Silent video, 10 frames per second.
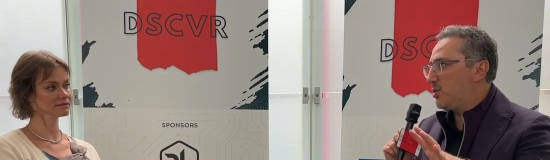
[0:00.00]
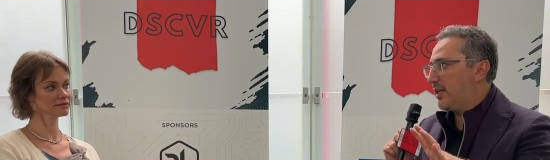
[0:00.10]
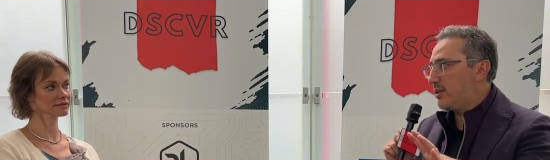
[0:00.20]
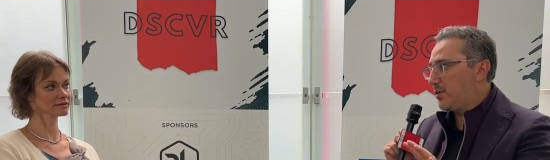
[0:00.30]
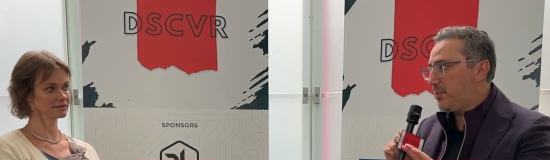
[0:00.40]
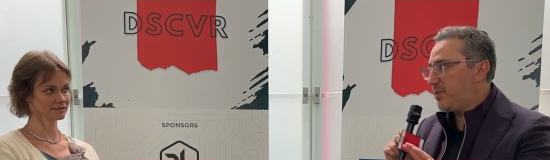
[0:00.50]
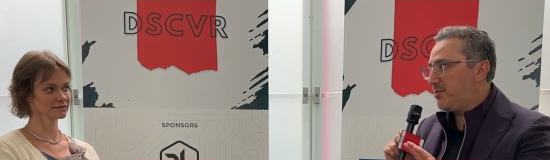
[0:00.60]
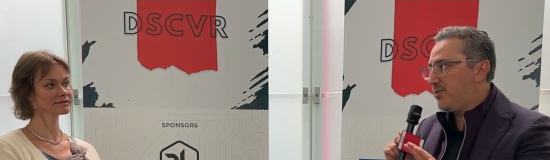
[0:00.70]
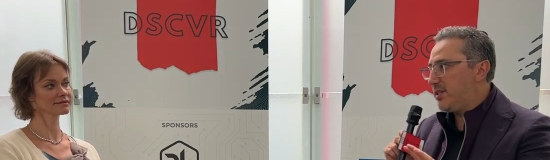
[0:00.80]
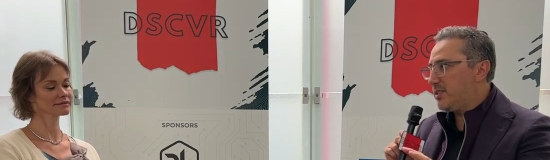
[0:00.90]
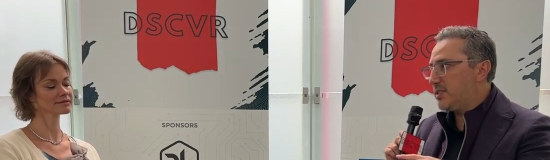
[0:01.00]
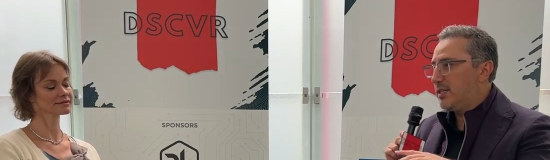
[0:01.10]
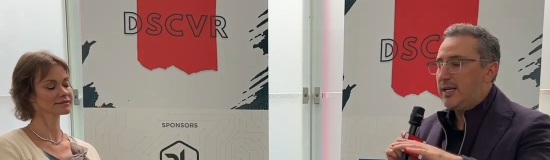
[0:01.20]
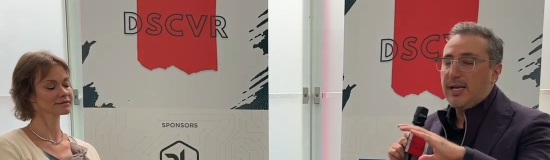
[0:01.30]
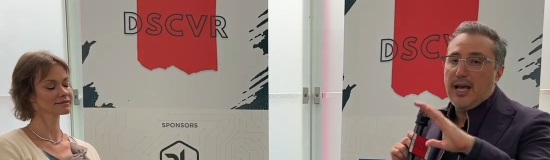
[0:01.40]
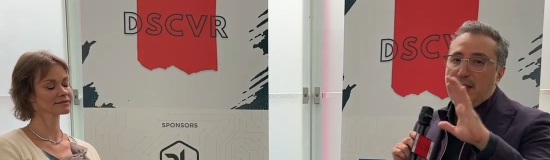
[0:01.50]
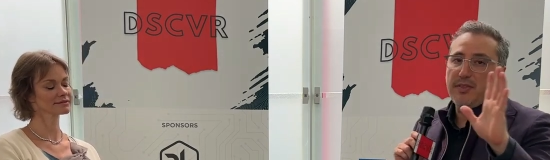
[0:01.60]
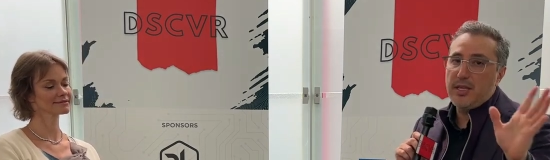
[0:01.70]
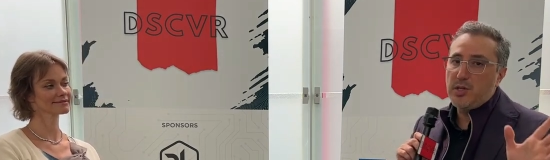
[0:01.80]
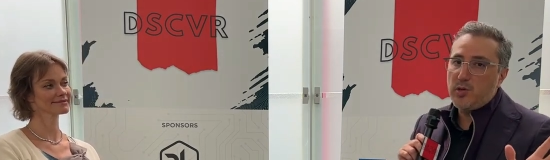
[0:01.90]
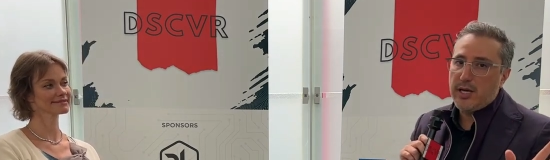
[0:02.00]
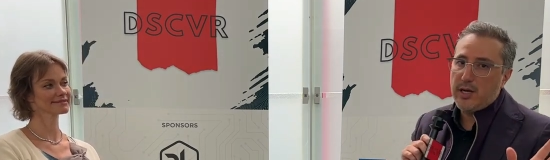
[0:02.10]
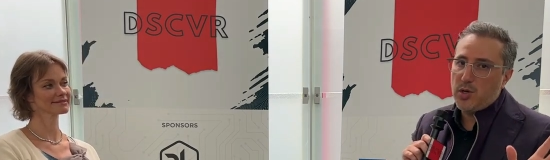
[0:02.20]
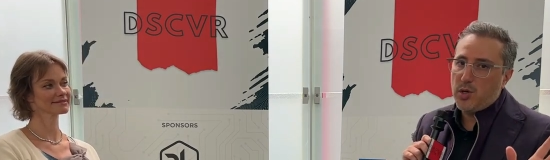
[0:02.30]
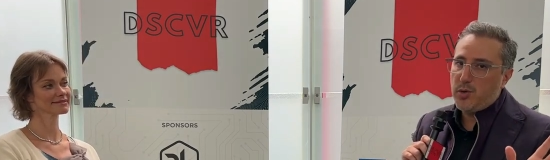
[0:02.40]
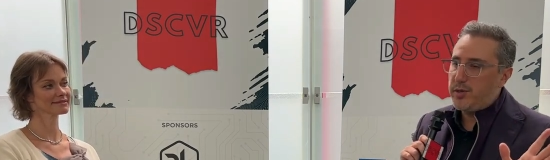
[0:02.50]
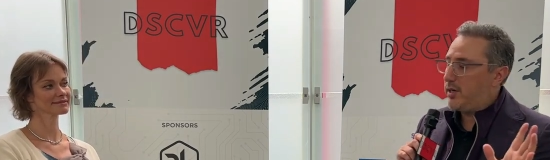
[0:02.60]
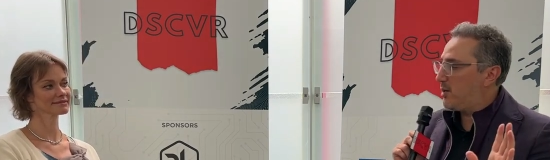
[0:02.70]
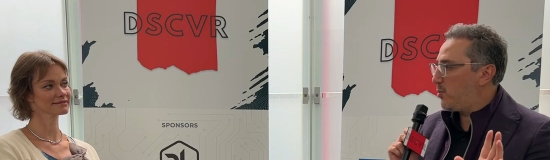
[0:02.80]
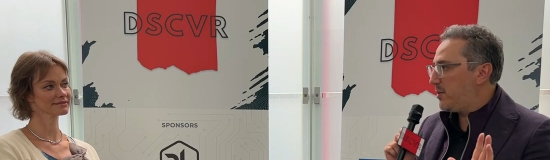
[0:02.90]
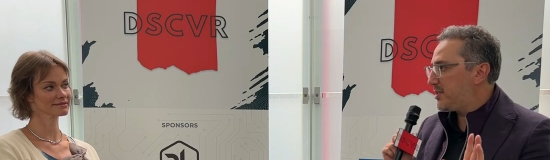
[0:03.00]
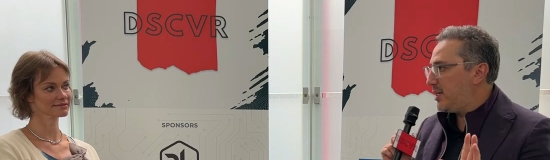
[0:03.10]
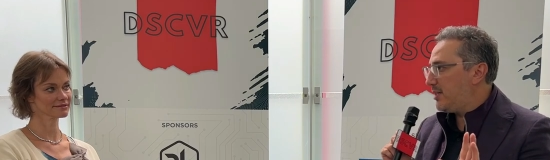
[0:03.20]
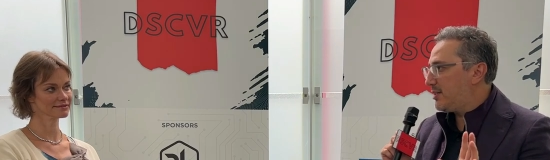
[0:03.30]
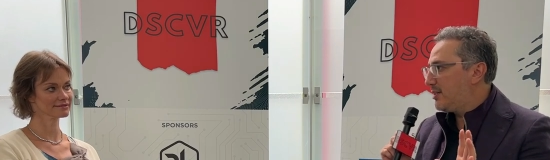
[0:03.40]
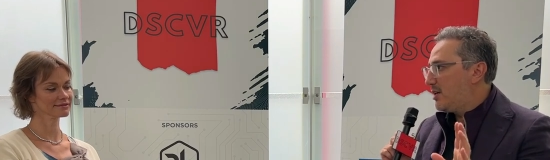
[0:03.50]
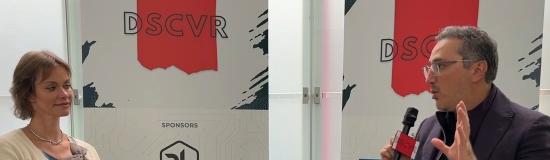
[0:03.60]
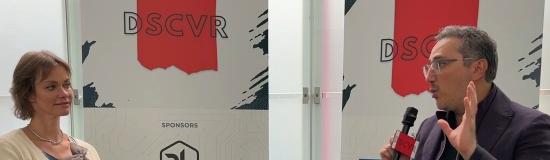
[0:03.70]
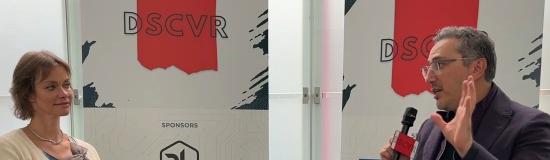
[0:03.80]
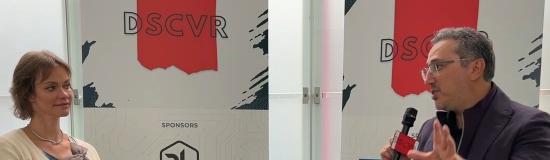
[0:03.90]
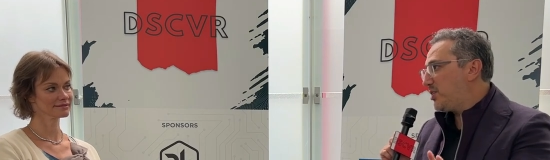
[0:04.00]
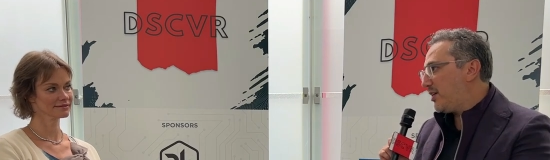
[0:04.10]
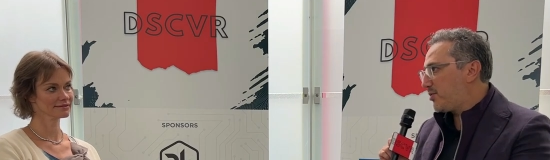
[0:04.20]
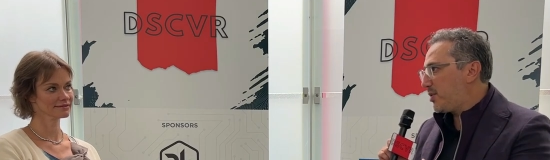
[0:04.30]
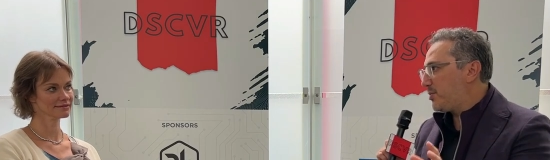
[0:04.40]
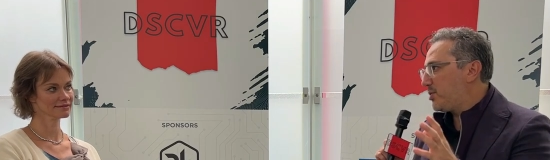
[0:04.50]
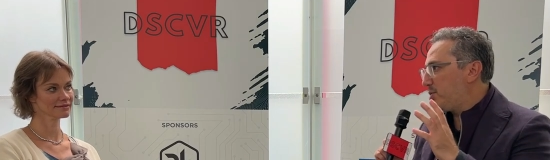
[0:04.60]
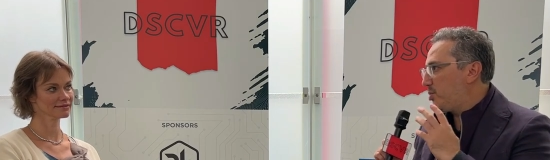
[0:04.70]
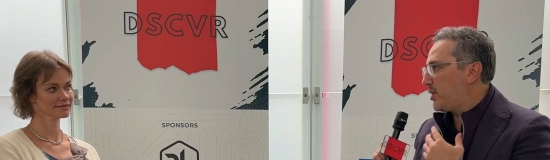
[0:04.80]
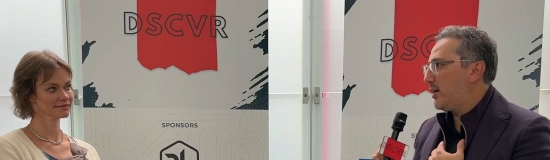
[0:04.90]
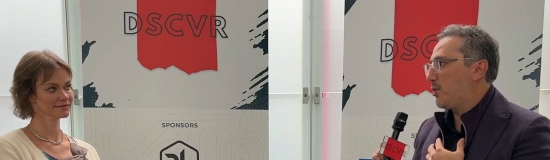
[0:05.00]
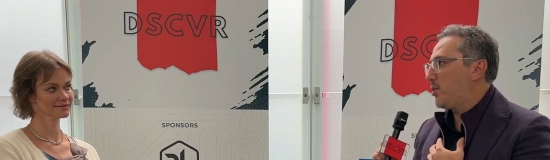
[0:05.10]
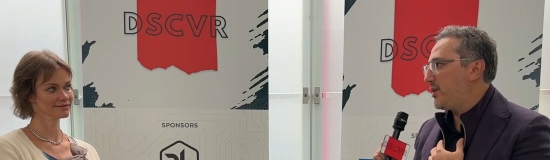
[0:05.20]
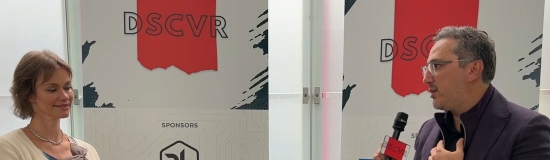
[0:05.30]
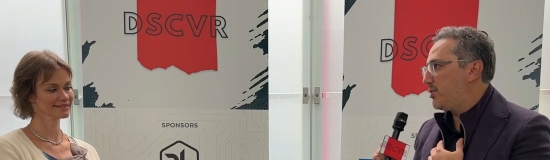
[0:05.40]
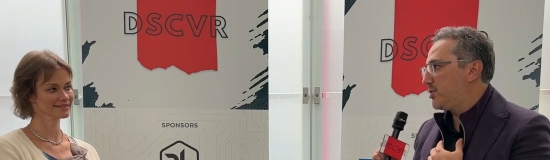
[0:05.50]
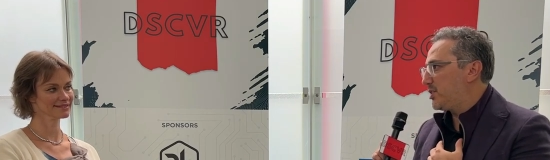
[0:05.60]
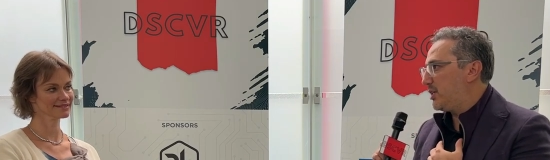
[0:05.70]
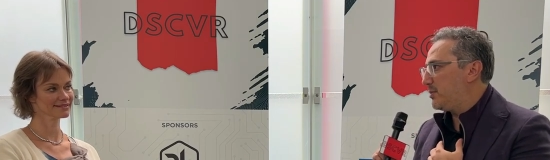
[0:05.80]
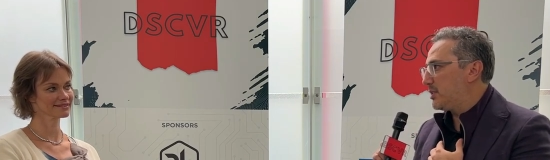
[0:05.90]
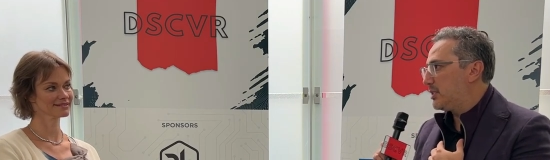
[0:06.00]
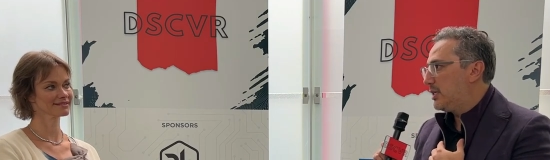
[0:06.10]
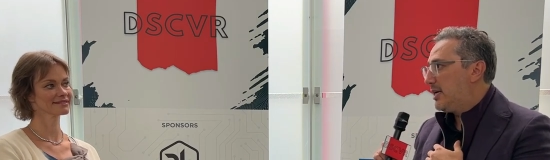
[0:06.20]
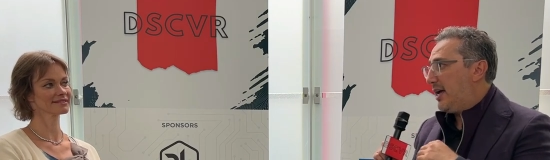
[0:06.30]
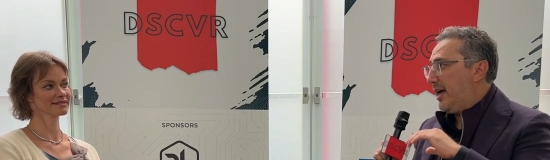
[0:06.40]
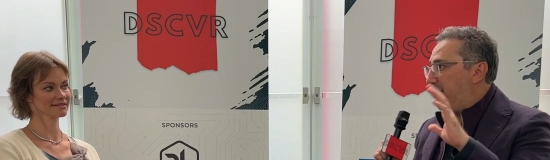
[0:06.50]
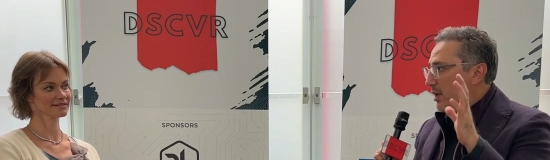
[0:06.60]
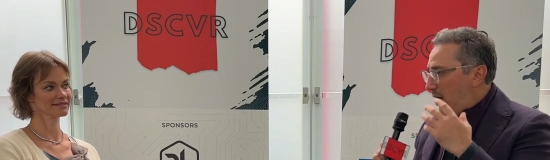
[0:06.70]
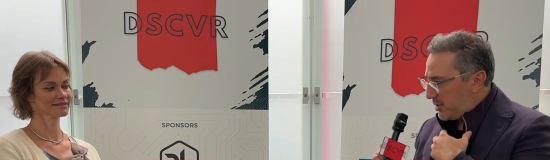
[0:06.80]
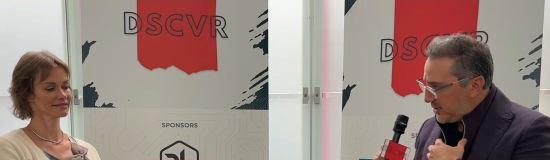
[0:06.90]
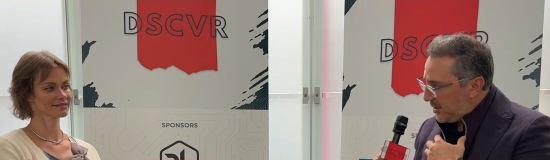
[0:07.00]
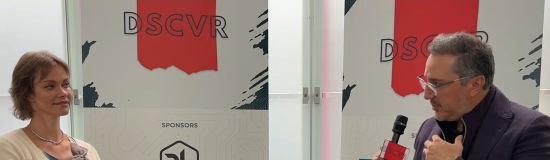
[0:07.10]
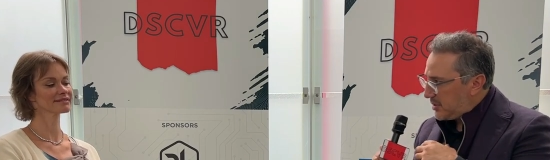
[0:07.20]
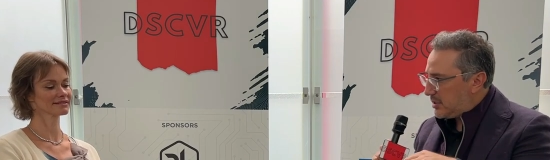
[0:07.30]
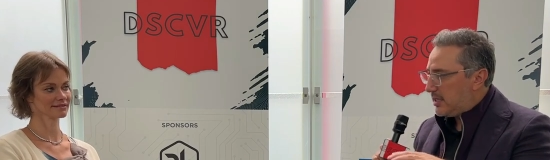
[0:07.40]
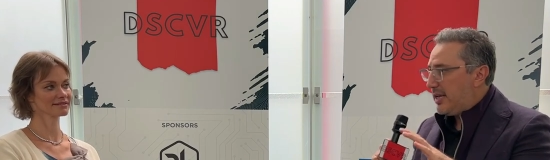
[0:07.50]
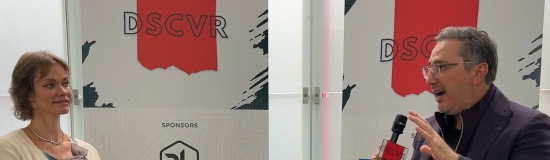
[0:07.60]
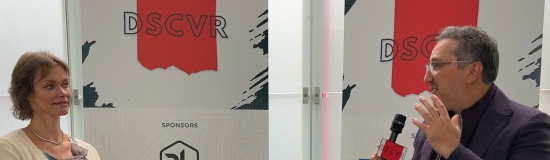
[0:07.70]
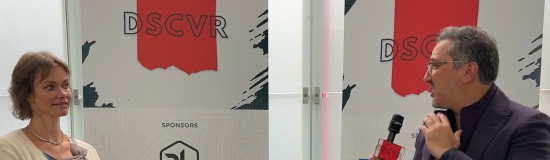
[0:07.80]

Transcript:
Speaker 1: get crypto first, and then you can go in our website once you have crypto, you can acquire your service and our service. Our